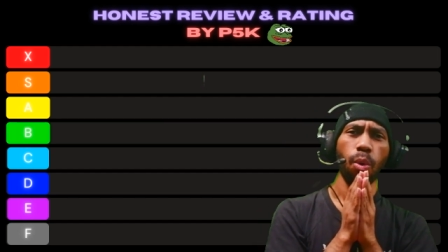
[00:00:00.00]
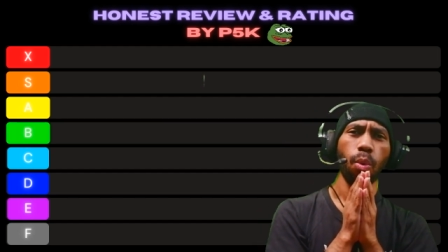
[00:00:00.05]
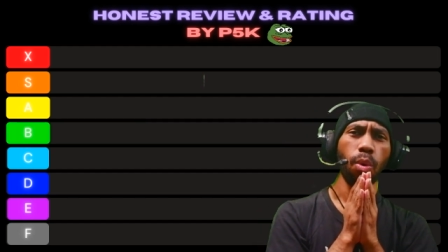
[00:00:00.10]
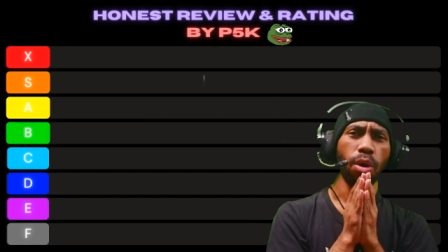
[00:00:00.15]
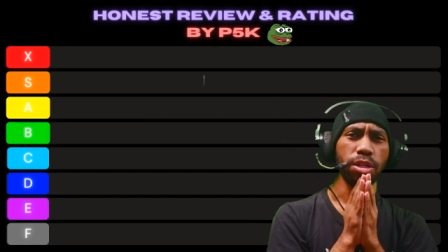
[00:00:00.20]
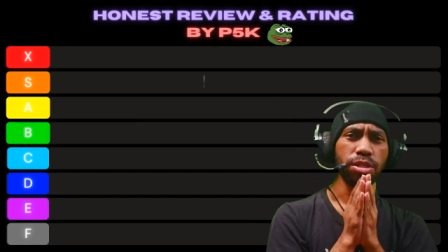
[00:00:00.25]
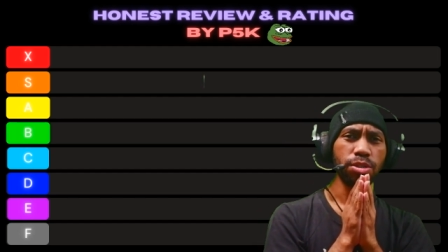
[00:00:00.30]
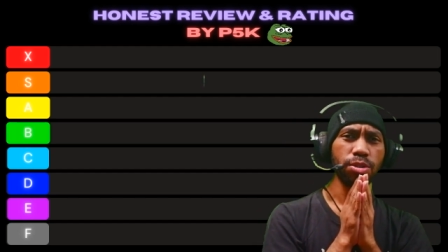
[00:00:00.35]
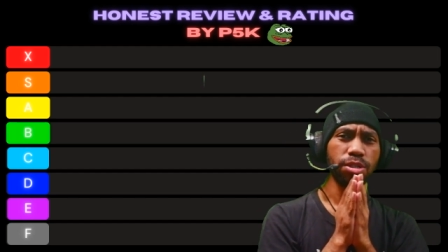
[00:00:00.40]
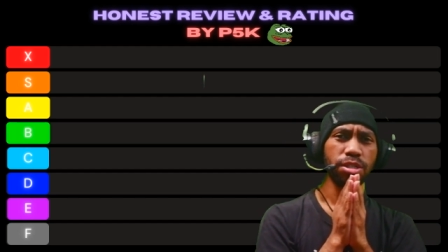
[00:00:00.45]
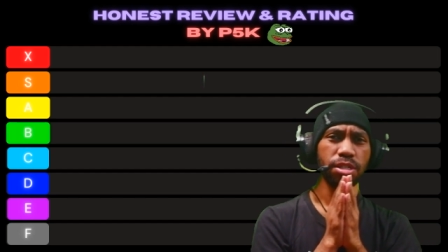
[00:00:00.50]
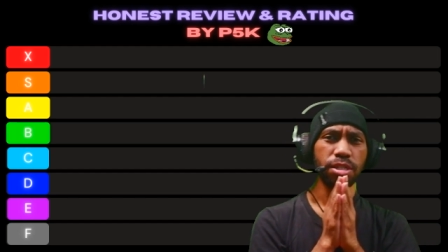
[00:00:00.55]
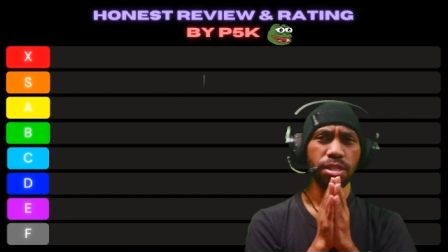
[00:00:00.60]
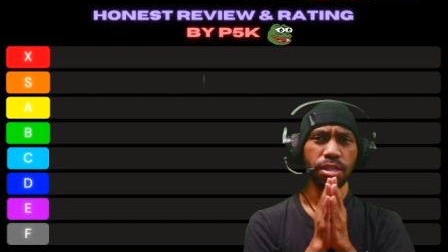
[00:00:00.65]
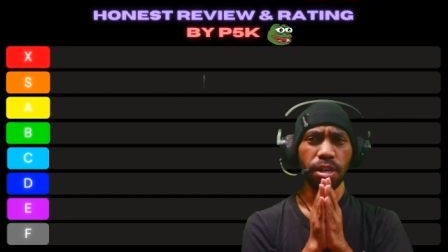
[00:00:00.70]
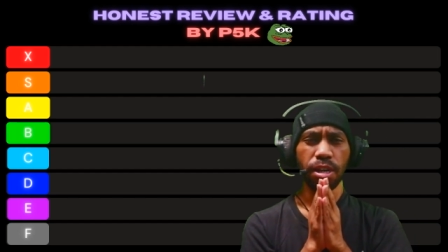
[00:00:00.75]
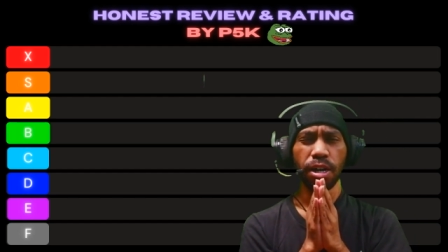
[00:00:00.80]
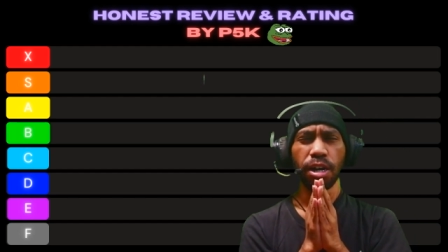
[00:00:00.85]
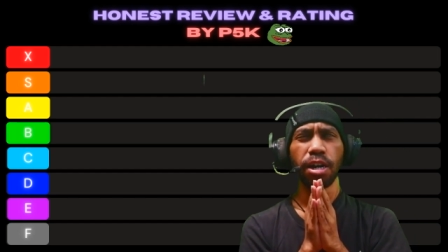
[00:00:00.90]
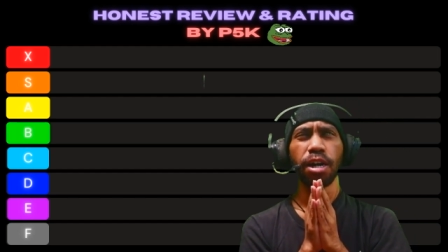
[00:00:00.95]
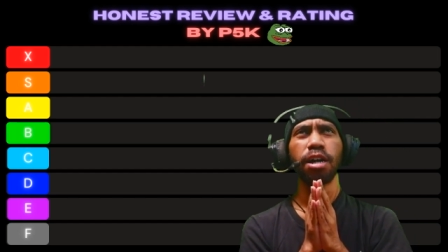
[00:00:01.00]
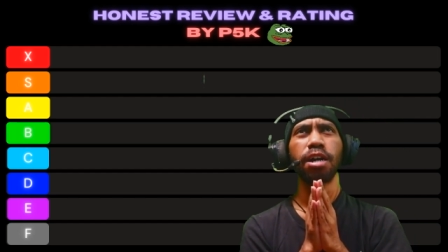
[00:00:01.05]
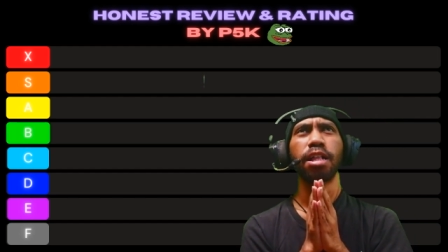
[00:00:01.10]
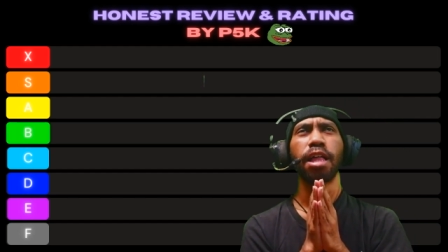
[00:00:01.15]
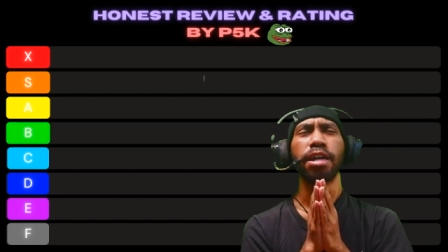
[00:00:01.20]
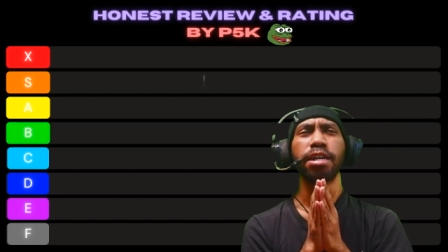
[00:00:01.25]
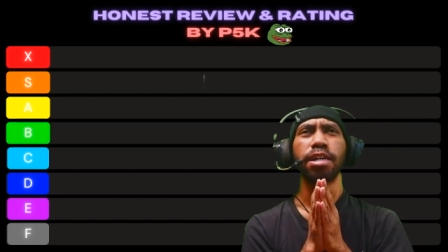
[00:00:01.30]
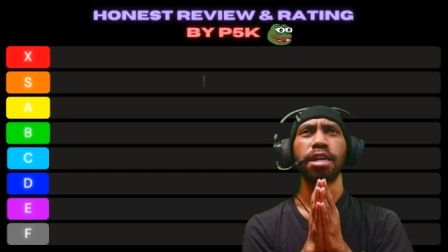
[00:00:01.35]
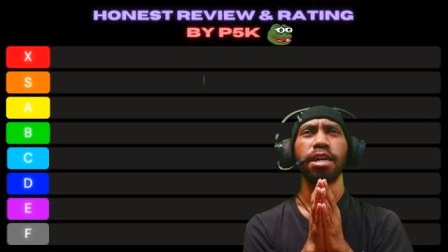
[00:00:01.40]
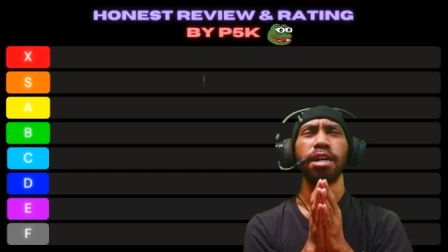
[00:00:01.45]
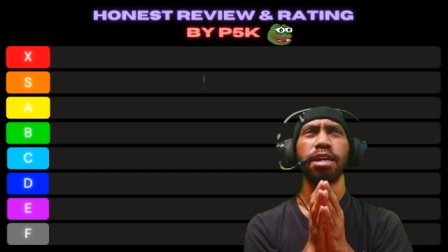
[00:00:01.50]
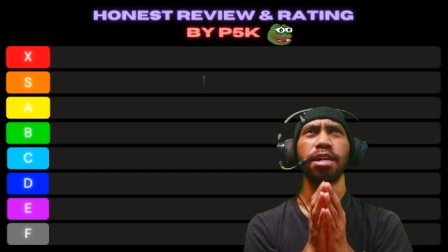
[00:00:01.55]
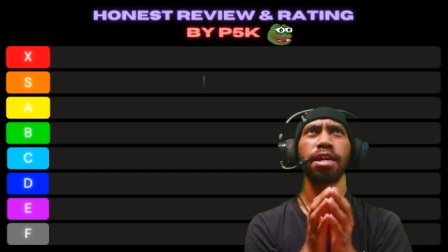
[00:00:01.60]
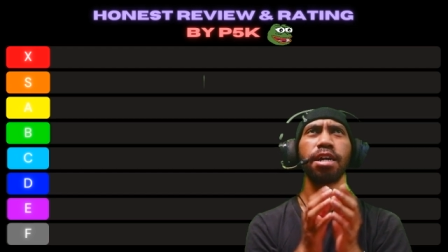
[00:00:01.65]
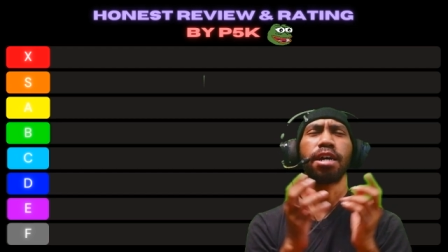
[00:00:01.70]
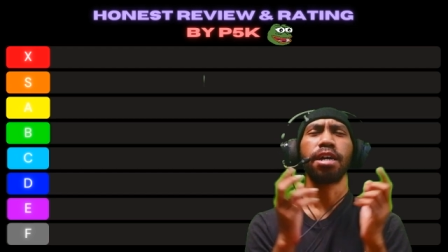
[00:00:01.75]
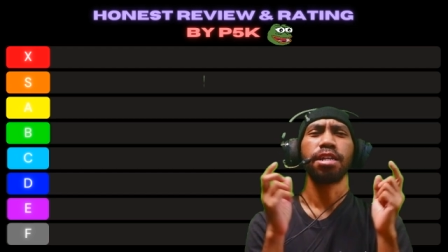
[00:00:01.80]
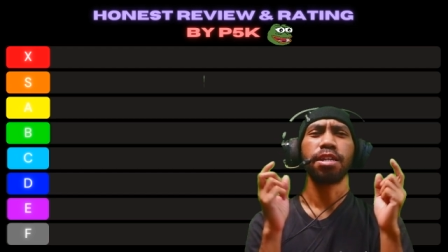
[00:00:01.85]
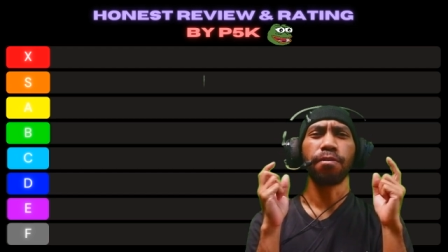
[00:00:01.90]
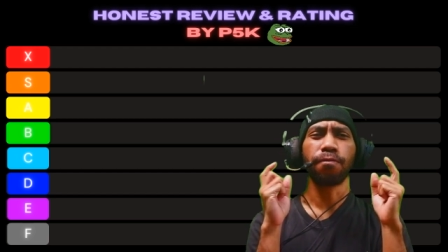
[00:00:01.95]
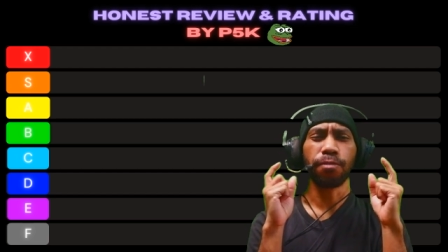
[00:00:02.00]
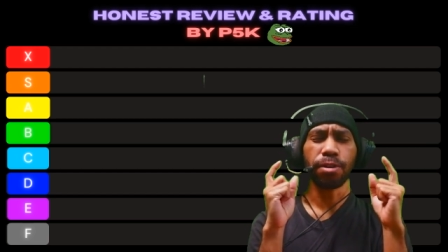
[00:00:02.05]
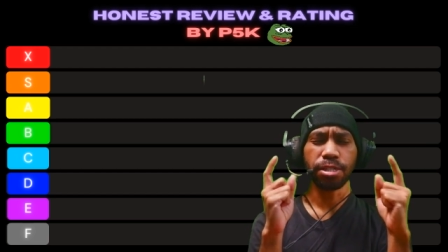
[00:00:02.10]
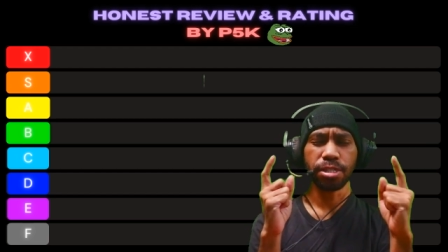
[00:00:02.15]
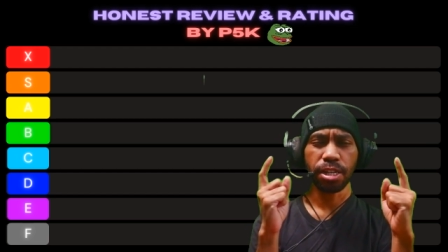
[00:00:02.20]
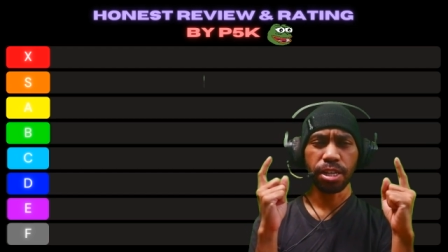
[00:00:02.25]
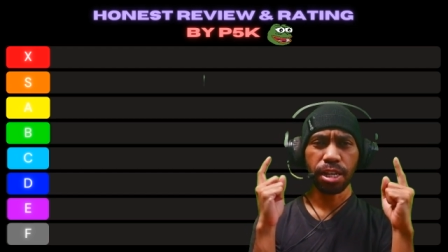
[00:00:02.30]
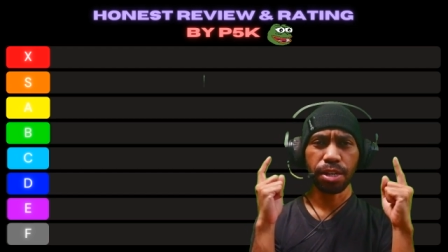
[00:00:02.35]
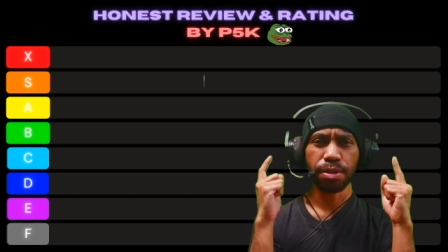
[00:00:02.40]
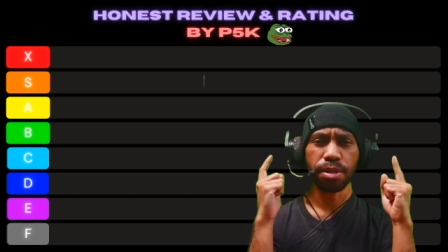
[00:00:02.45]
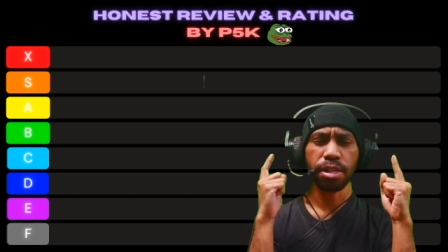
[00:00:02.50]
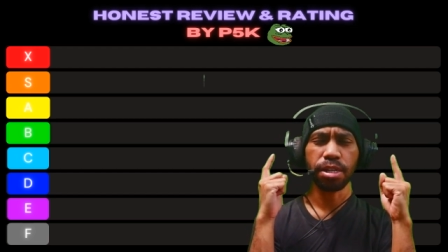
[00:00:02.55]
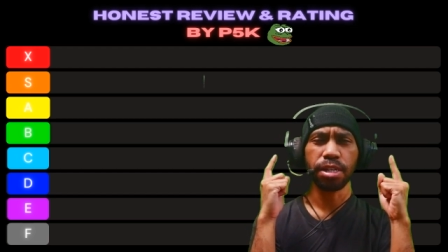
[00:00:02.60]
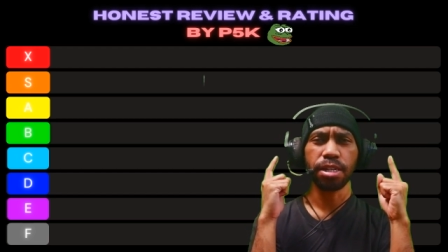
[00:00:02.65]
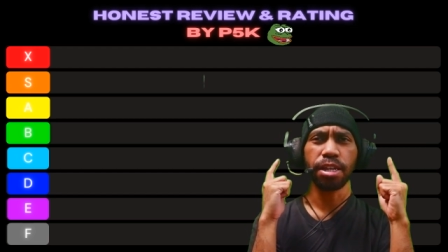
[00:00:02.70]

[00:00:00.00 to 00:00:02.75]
want to s- uh, like the first thing in,